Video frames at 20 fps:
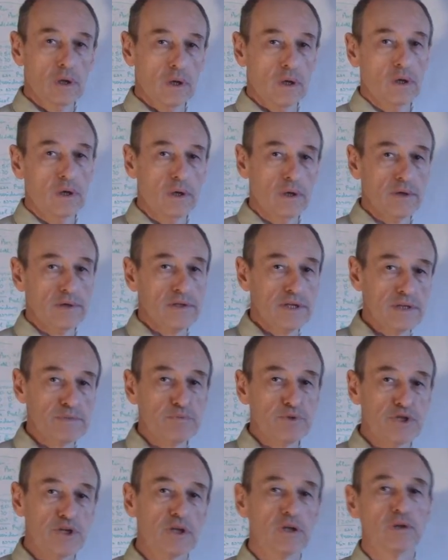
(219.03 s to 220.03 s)
uh, this
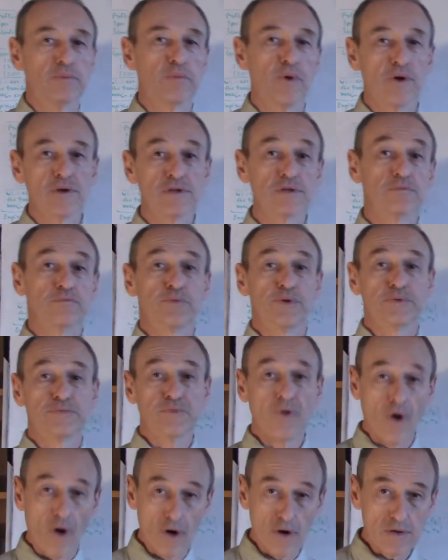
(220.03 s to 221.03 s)
particular person
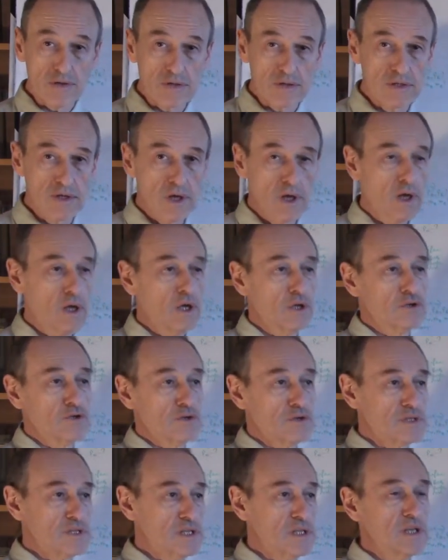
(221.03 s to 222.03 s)
prefers
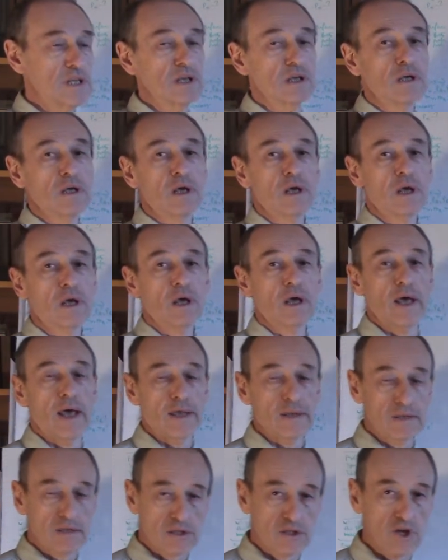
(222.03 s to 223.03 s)
to see
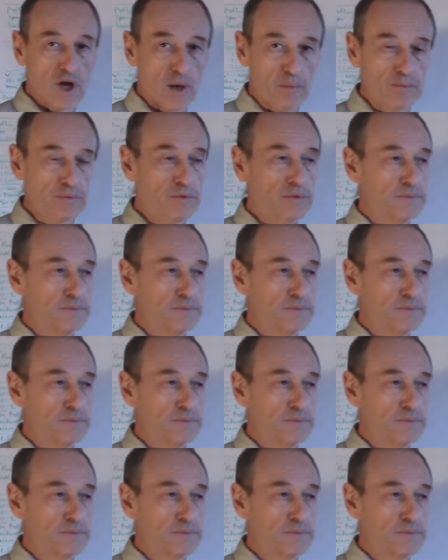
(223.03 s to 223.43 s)
at the top